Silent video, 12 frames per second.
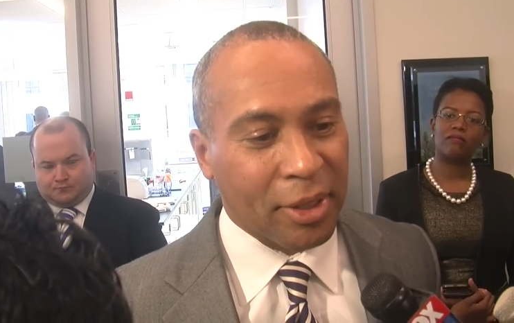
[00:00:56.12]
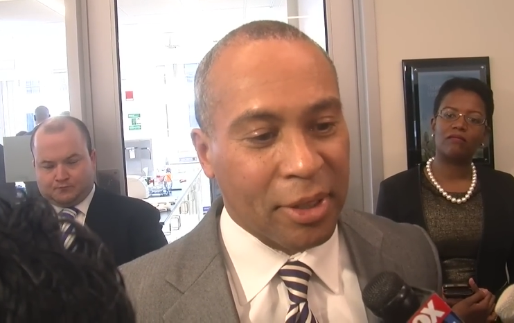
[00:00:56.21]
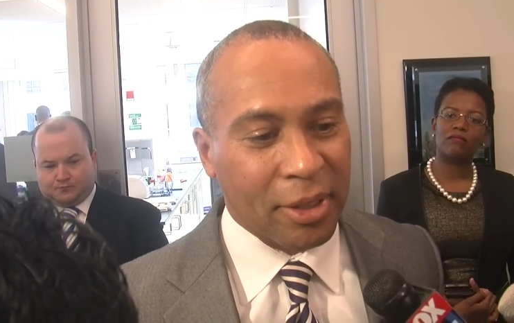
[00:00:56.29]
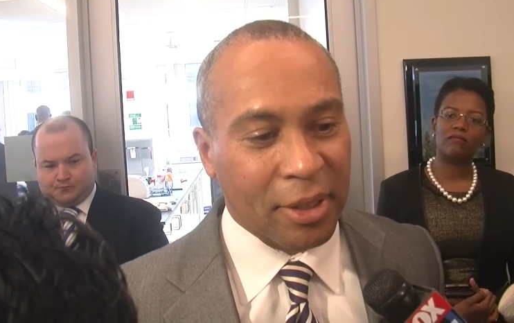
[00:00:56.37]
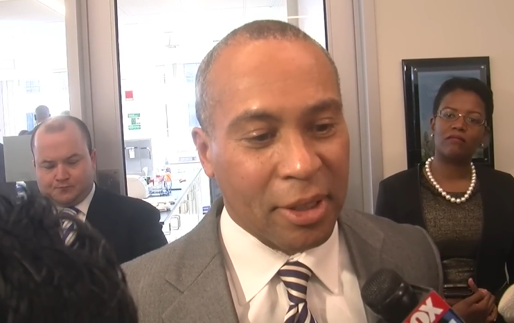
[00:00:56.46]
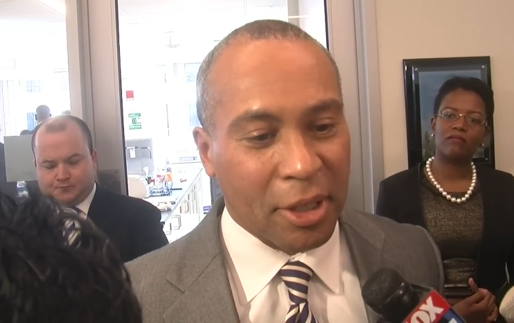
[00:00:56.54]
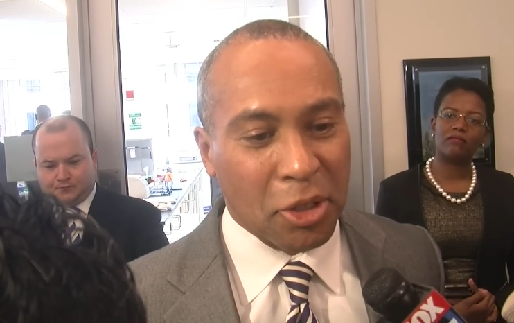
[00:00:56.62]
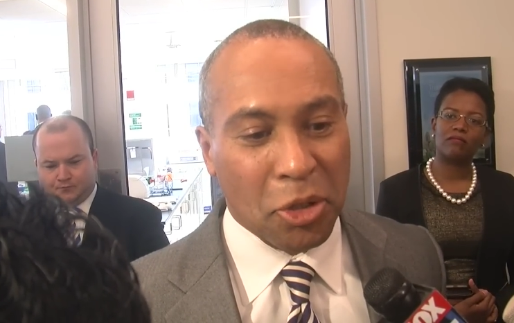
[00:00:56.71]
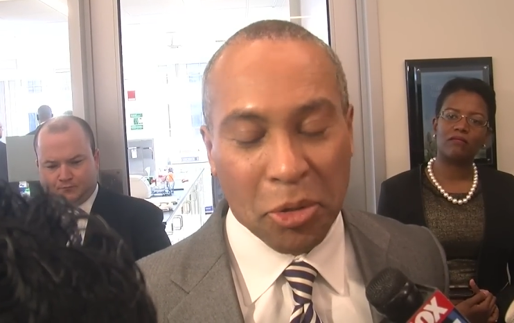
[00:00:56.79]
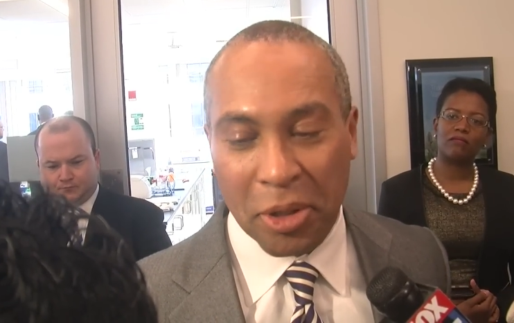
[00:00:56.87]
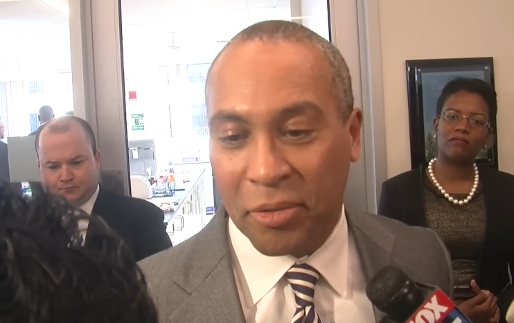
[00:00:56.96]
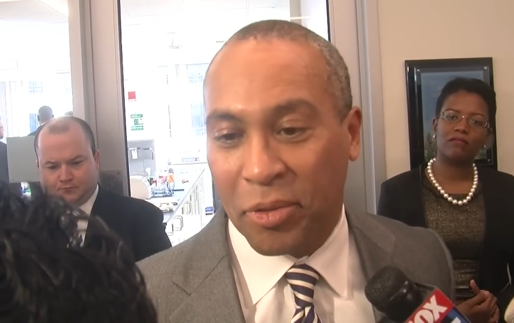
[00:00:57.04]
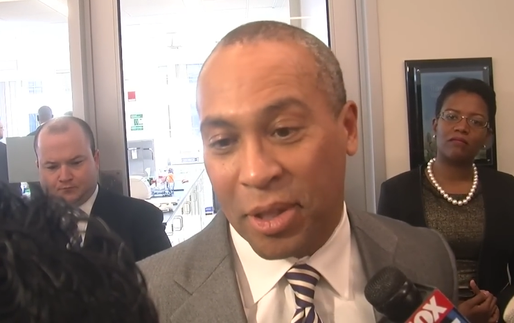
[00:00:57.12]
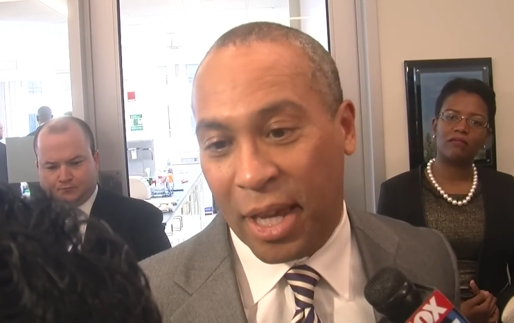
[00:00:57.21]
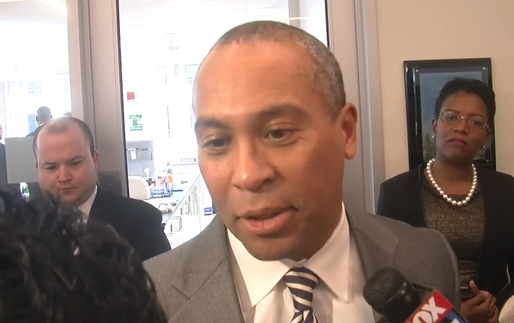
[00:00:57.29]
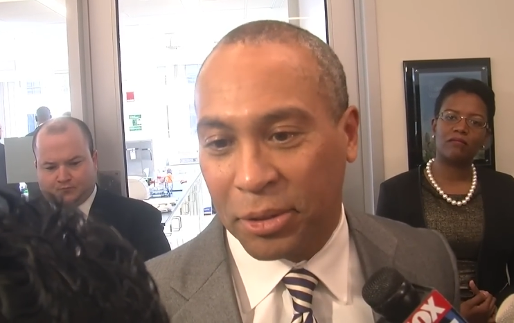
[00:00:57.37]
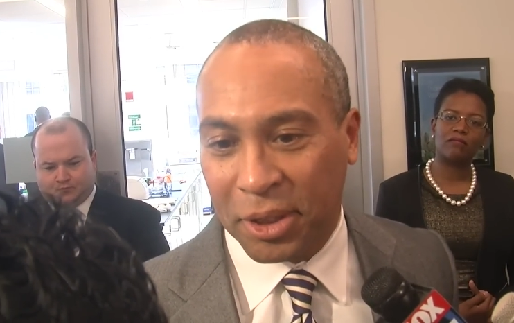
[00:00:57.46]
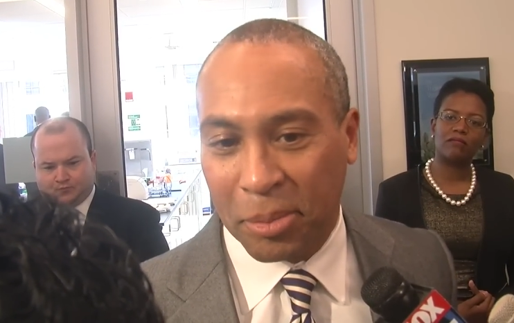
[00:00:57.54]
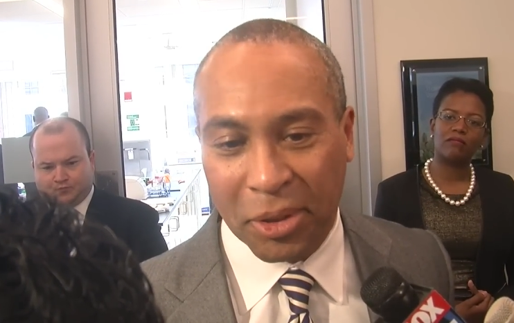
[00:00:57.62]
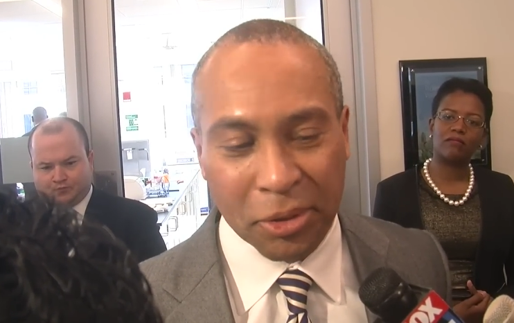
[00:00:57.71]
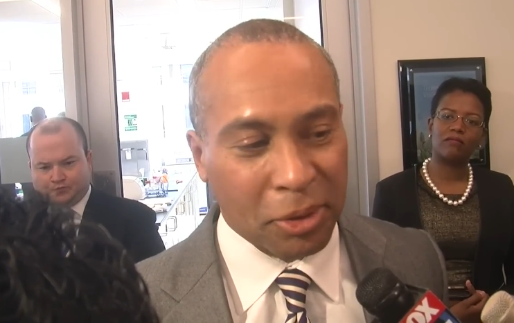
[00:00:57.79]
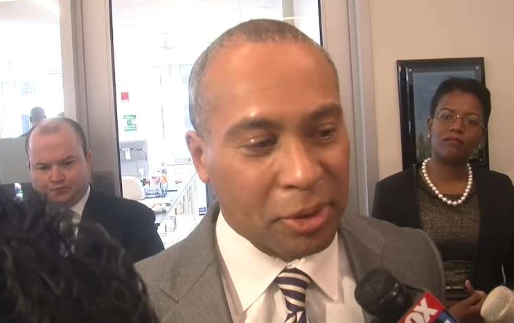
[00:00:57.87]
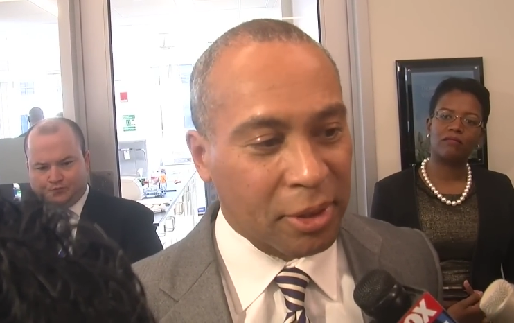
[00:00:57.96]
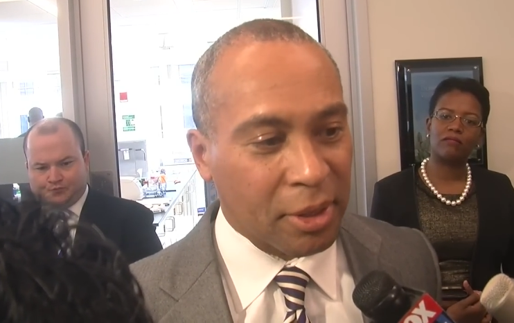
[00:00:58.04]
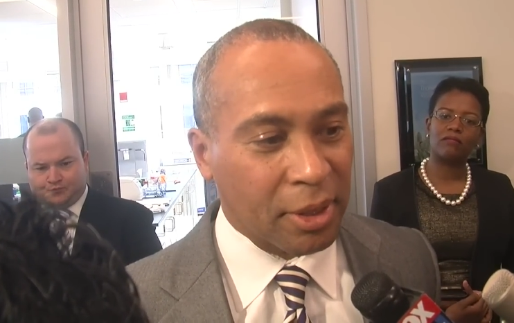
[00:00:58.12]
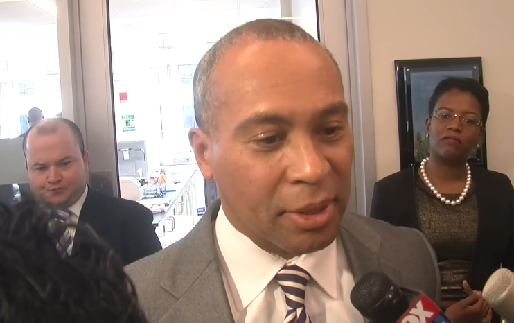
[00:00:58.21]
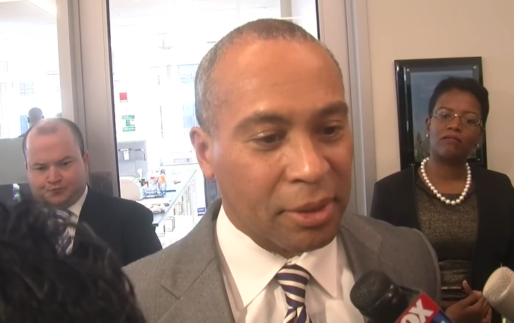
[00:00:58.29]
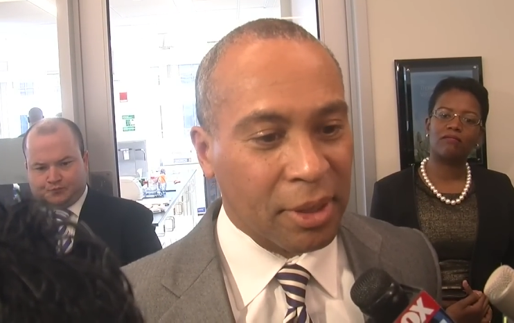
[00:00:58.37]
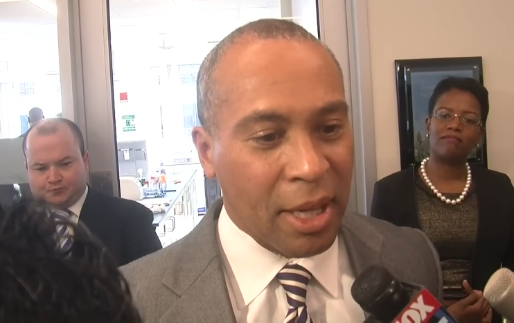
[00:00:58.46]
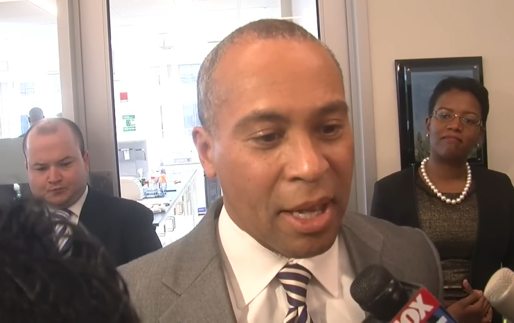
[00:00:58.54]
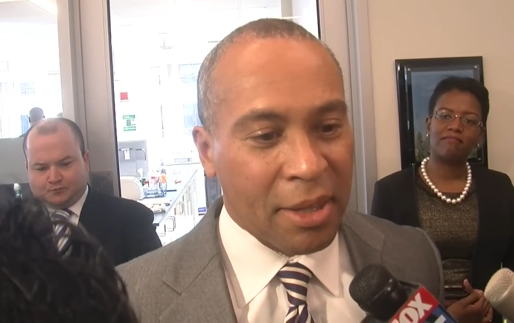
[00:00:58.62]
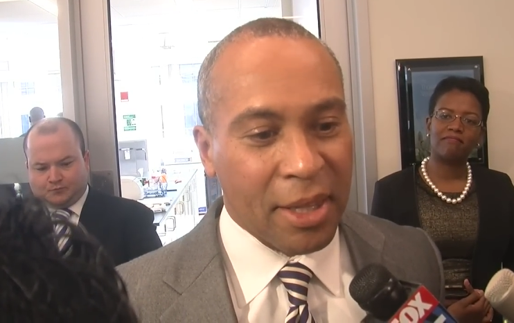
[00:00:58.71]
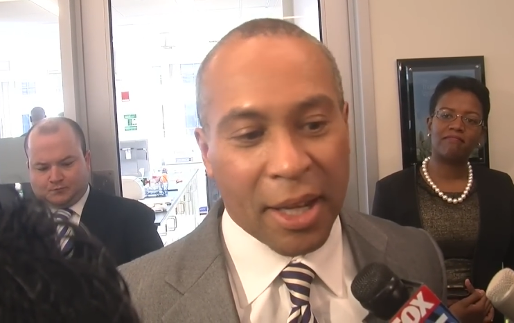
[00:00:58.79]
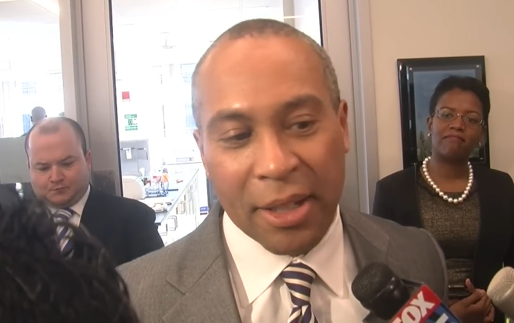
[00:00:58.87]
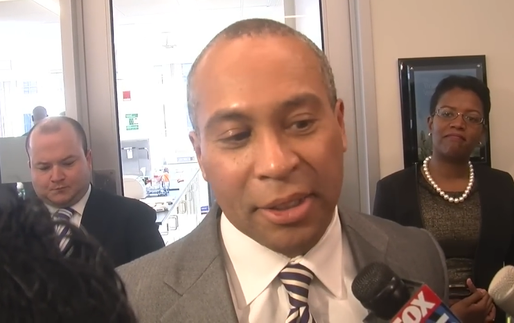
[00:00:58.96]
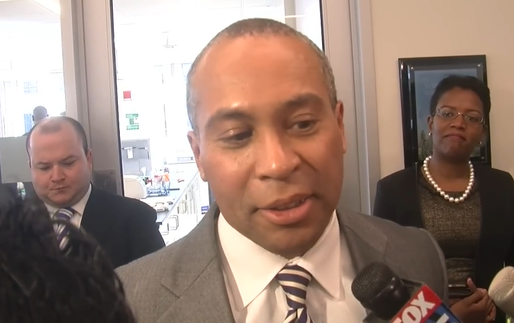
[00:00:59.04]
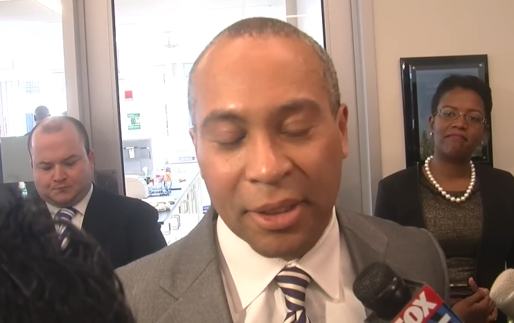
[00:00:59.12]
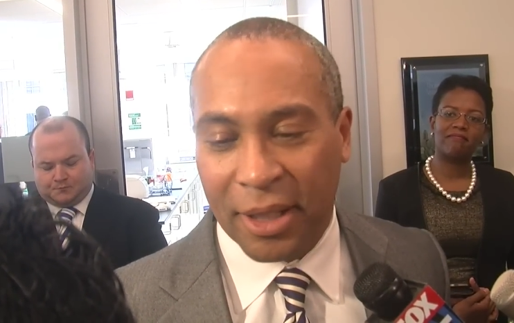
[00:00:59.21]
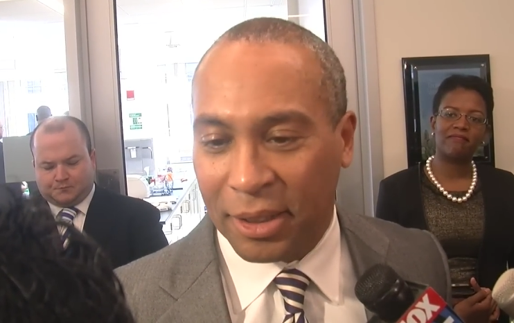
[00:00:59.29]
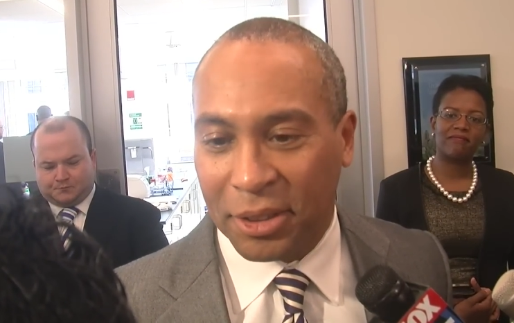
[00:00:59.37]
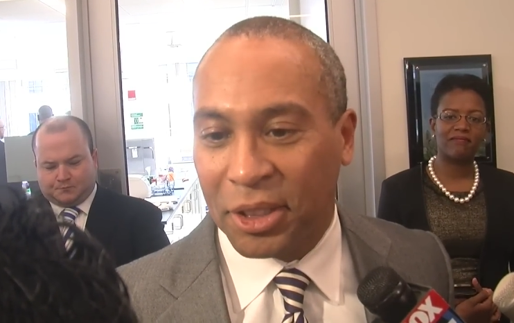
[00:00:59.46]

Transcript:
Speaker 1: a, uh, a CORI for that or similar sorts of things. That isn't as